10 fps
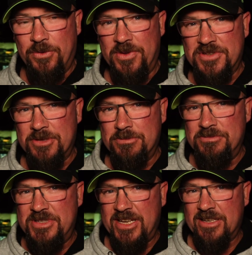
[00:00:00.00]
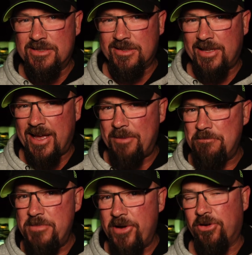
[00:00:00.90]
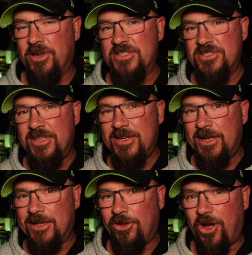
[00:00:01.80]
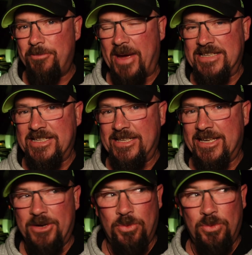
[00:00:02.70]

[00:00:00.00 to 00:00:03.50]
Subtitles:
with some DSLR mirrorless light painting gear.